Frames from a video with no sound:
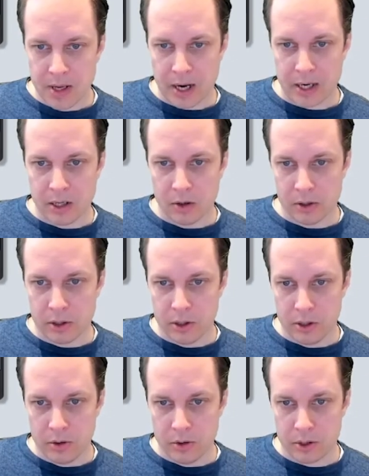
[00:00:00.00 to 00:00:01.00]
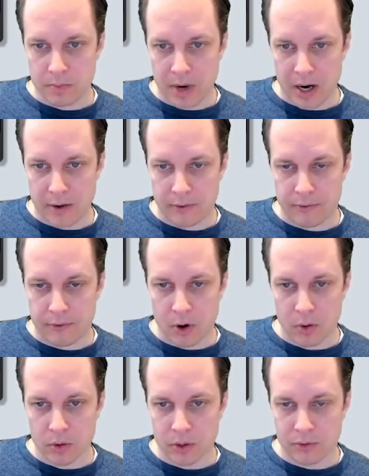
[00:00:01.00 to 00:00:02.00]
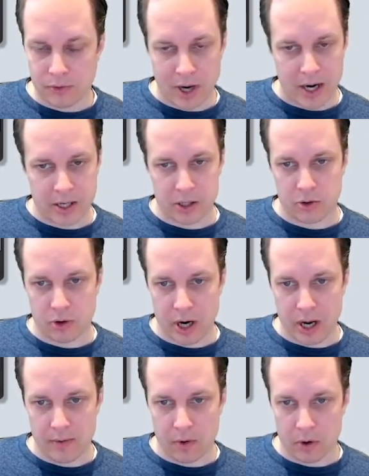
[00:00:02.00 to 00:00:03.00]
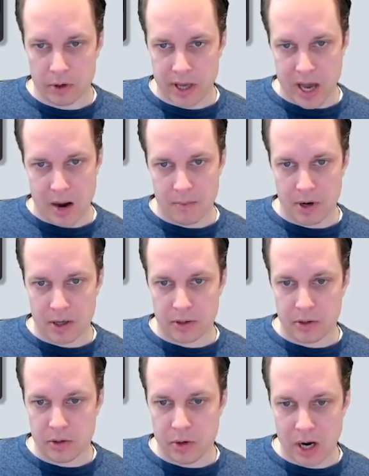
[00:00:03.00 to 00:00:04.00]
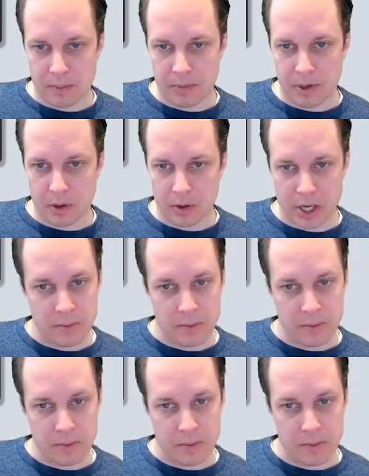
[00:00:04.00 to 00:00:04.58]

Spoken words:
I can also use my phone's flash drive or camera to upload